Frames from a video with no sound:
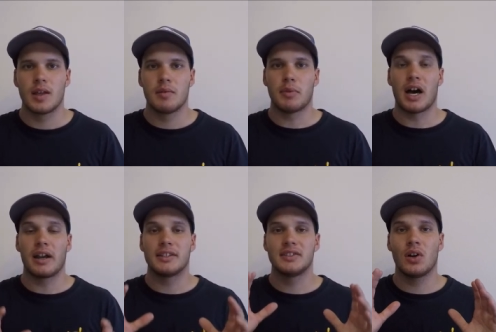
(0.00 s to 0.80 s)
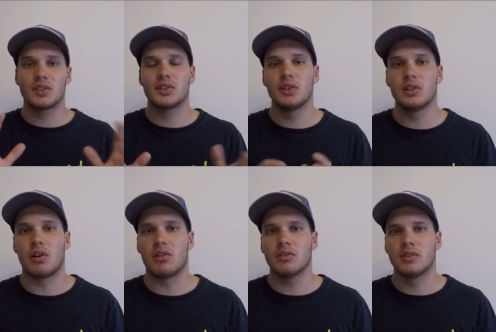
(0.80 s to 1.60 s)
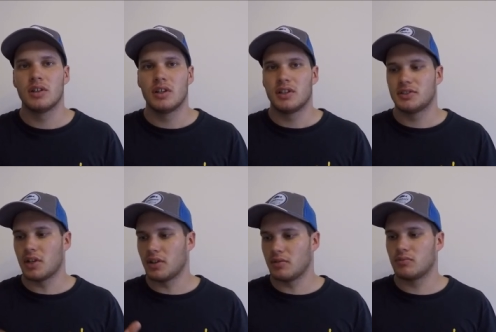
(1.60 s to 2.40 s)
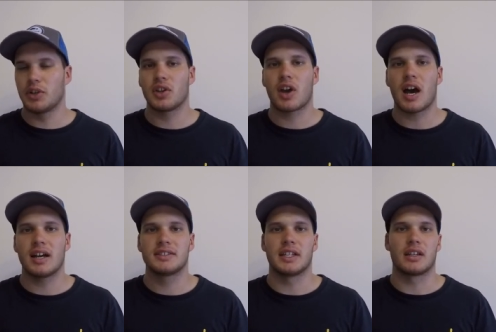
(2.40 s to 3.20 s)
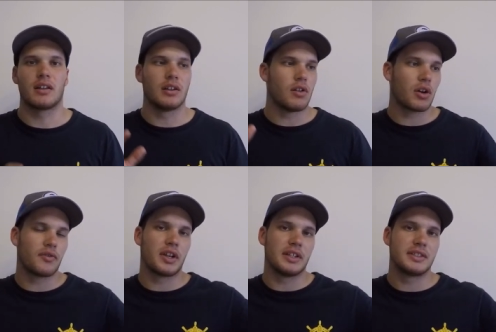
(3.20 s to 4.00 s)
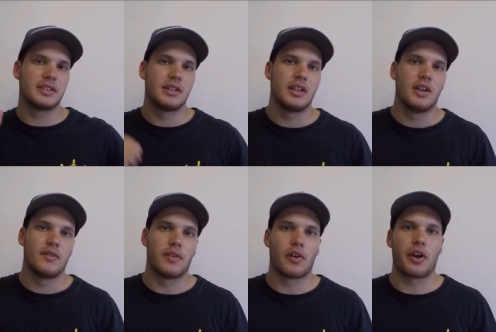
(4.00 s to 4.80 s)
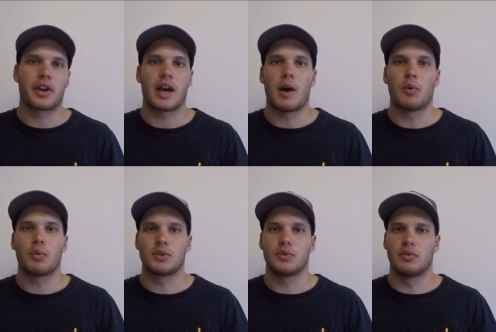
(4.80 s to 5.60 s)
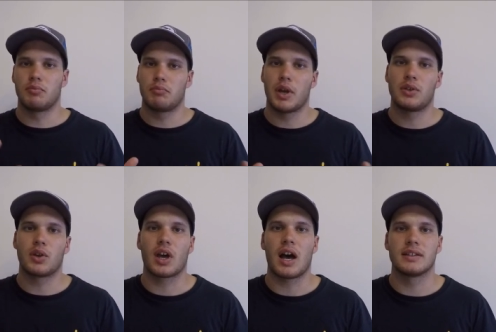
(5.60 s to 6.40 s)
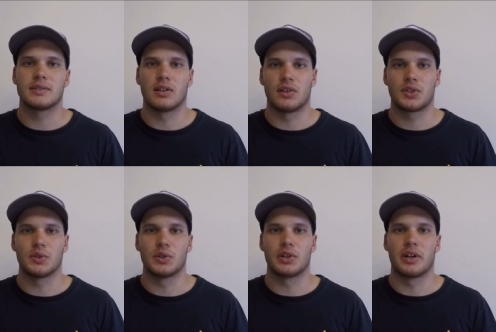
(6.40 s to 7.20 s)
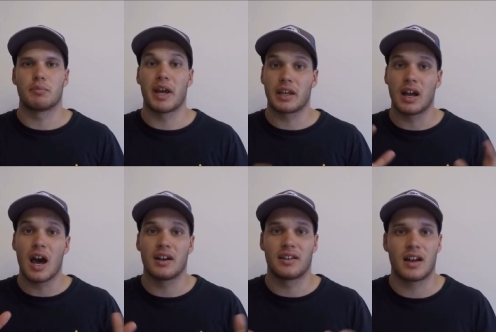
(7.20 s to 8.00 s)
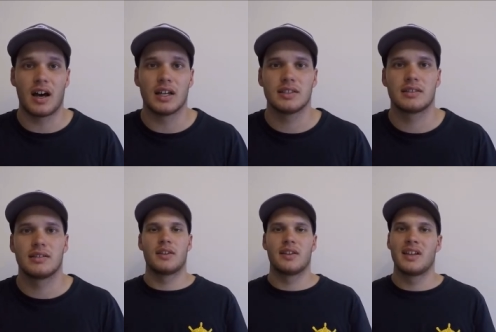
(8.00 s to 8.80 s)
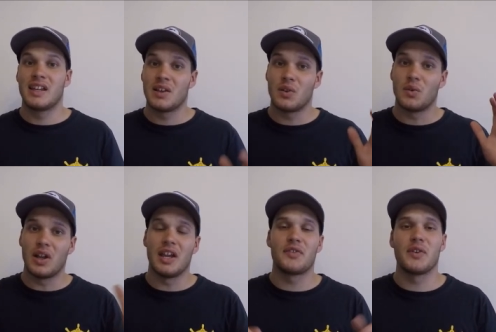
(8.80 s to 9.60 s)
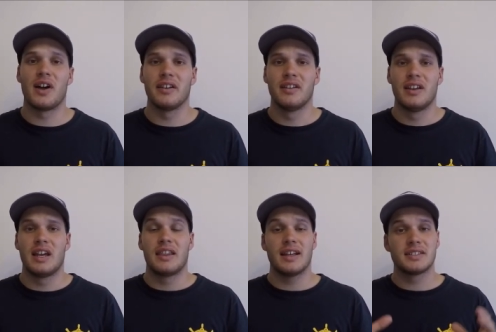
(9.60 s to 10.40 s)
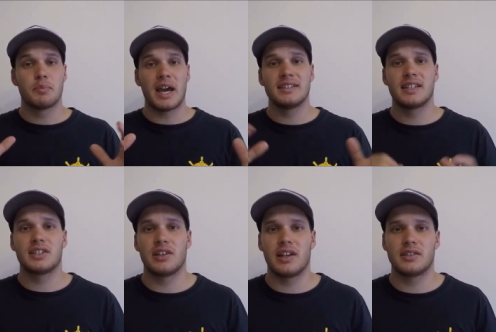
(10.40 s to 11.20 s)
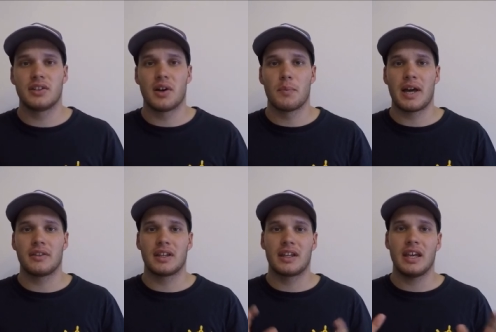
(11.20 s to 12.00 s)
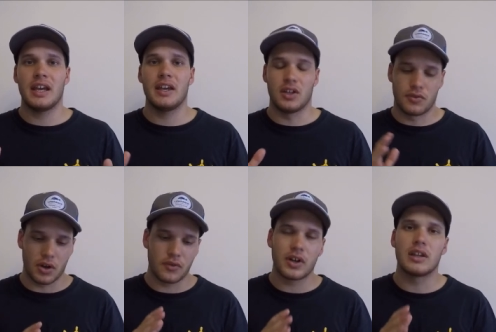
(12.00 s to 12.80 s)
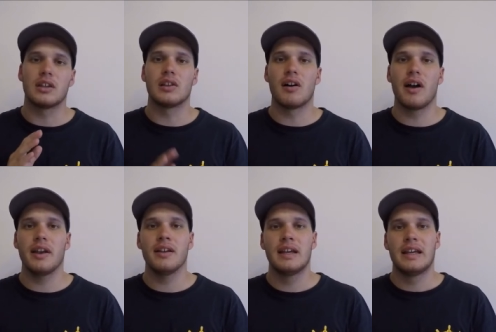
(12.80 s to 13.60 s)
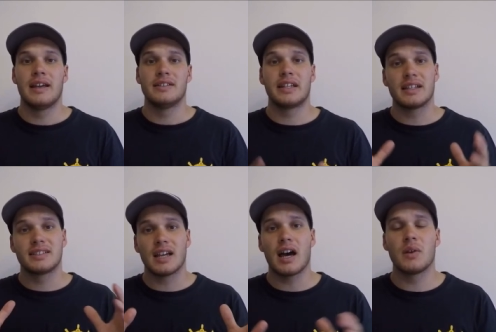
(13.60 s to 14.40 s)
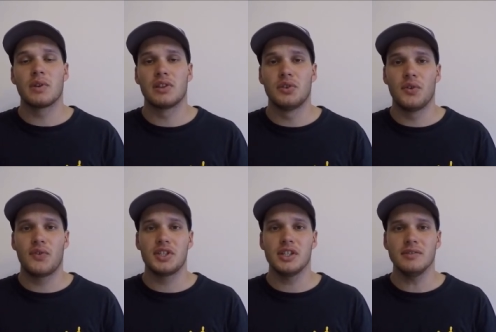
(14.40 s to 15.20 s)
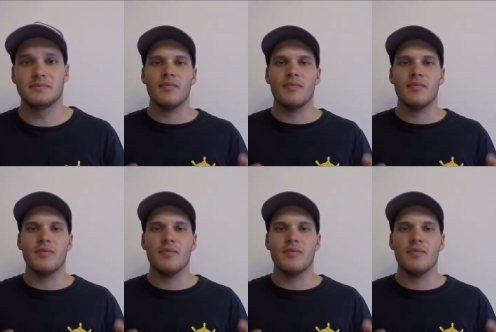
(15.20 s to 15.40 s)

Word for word: but it's not too long, so that when you're casting, a lot of it is fluorocarbon, which will make your cast a lot shorter and make it harder to cast. Well everyone, that's the basics you need to know about the gear, your rod, reel and line to get started with lure fishing.